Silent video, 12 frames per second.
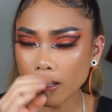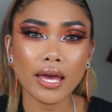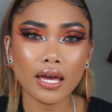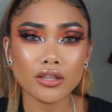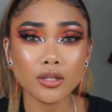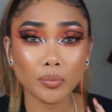
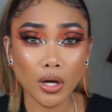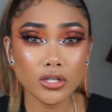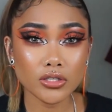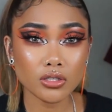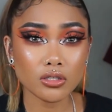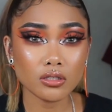And the
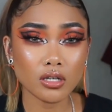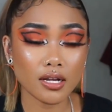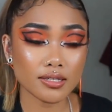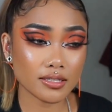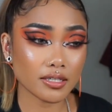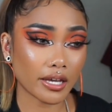Boxer
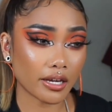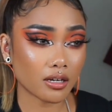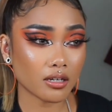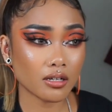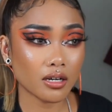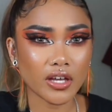got
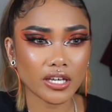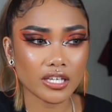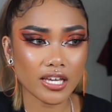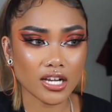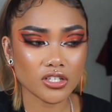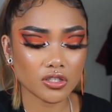scared that he
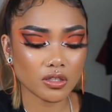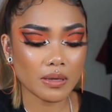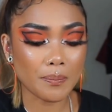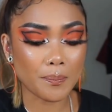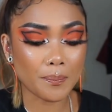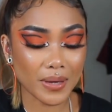actually
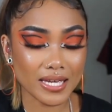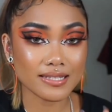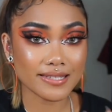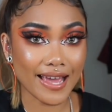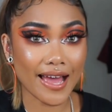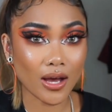
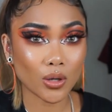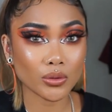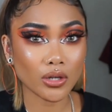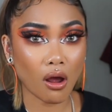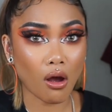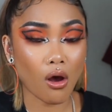bit
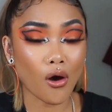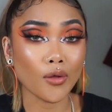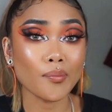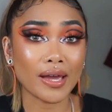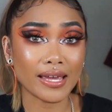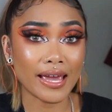down
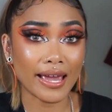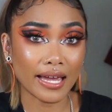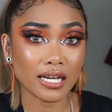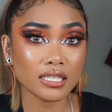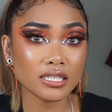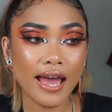on my
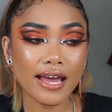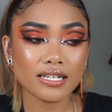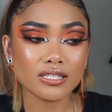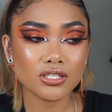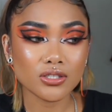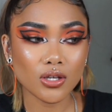hand.
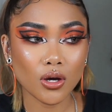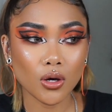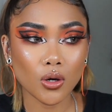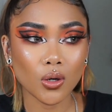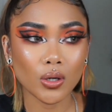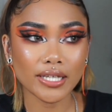And
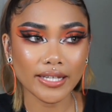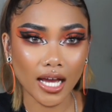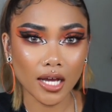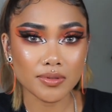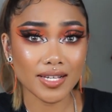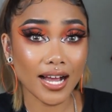so yeah,
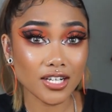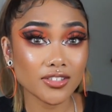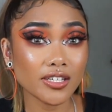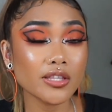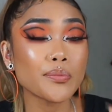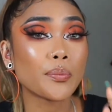it was
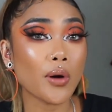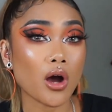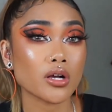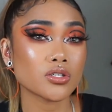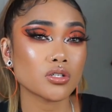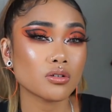actually the
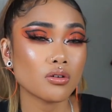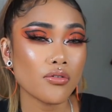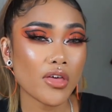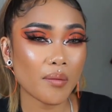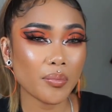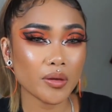Boxer
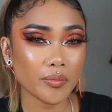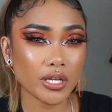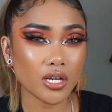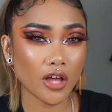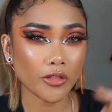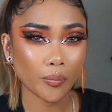that bit me,
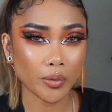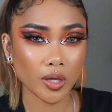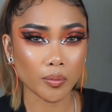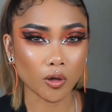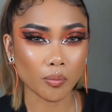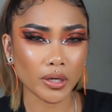not the
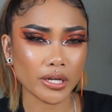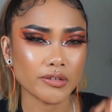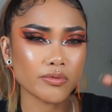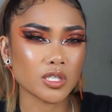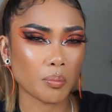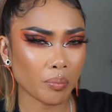pit bull, but it
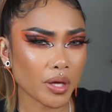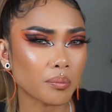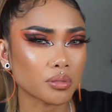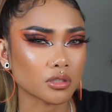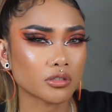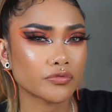was the pit
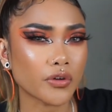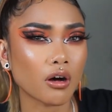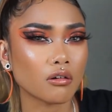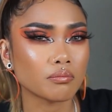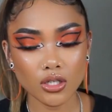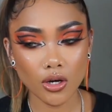bull's
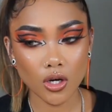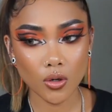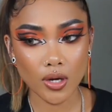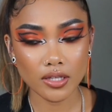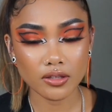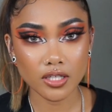fault. So
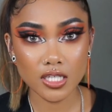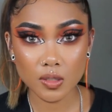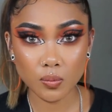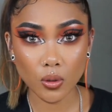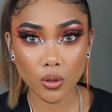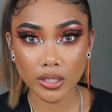at
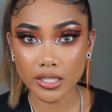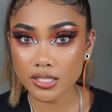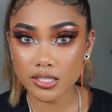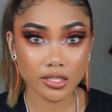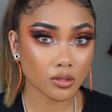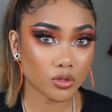this point, he's
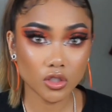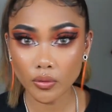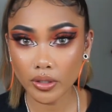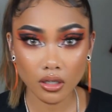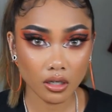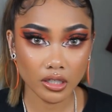still
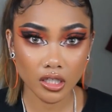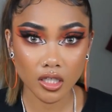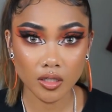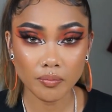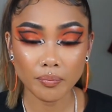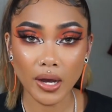chewing on
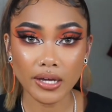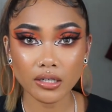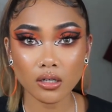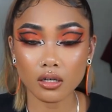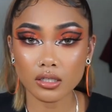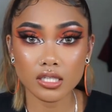him,
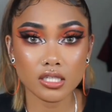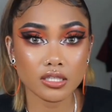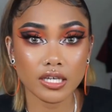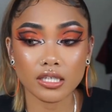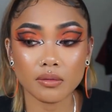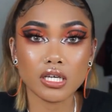biting on his
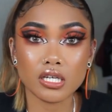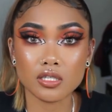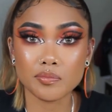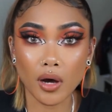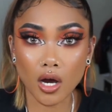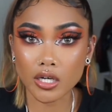like his
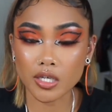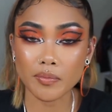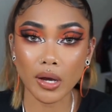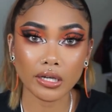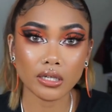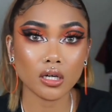body,
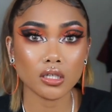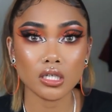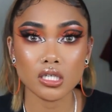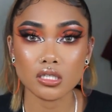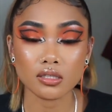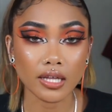biting on
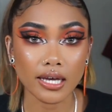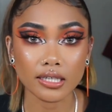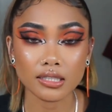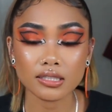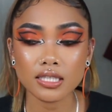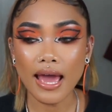his
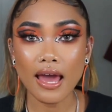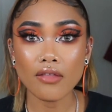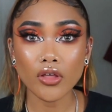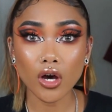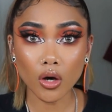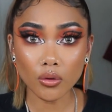legs, and
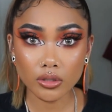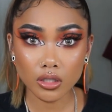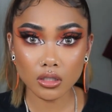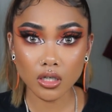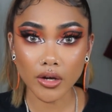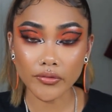the
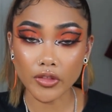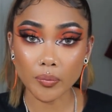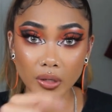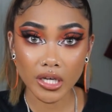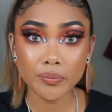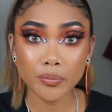owner of the
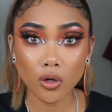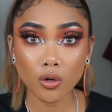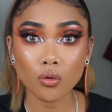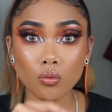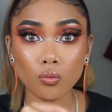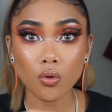pit
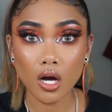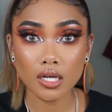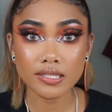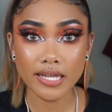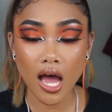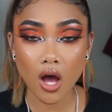bull
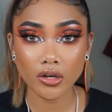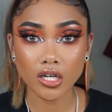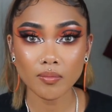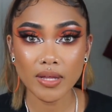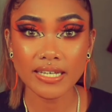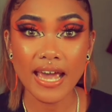walks out, and
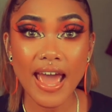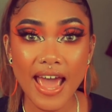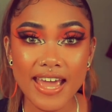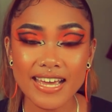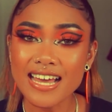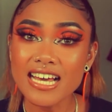I'm like,
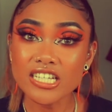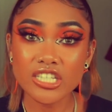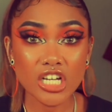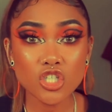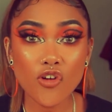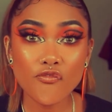hey,
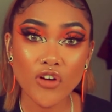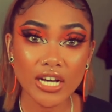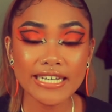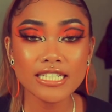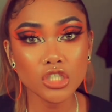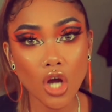get your
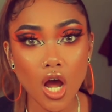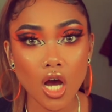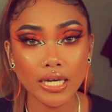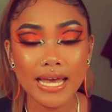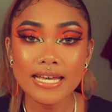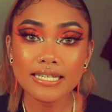fucking
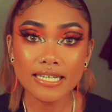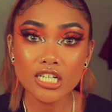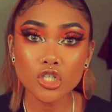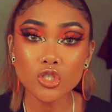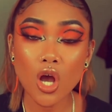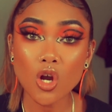dog,
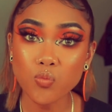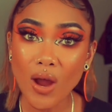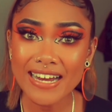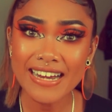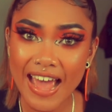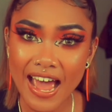get your dog
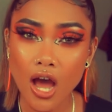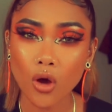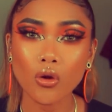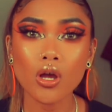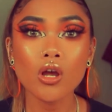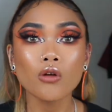right
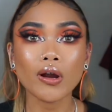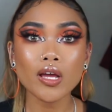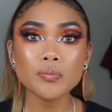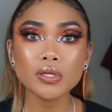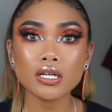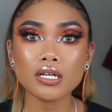now,
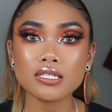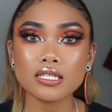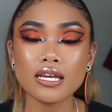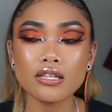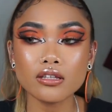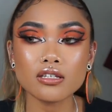right? Because
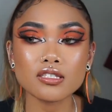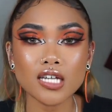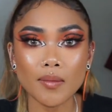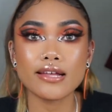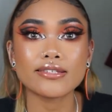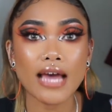in this time
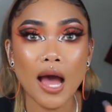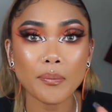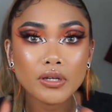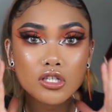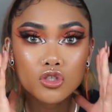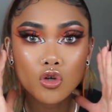it's
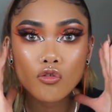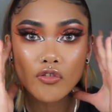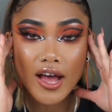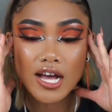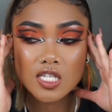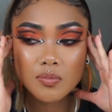happening so
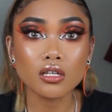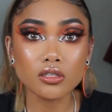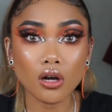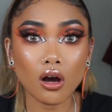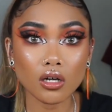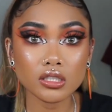fast, the
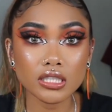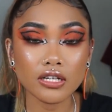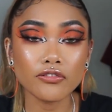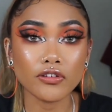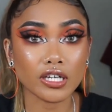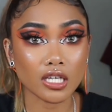dog's in
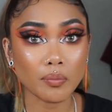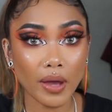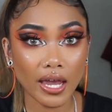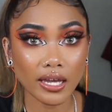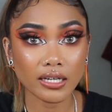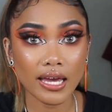fucking
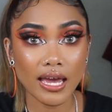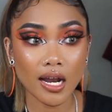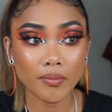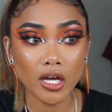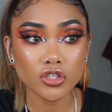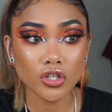pain, and I'm
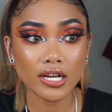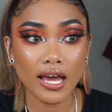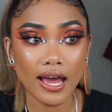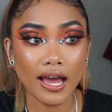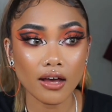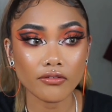not trying to
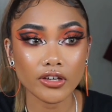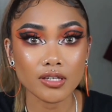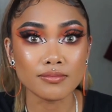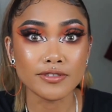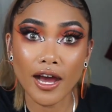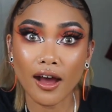have
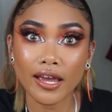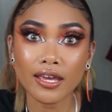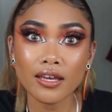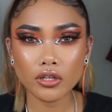him die.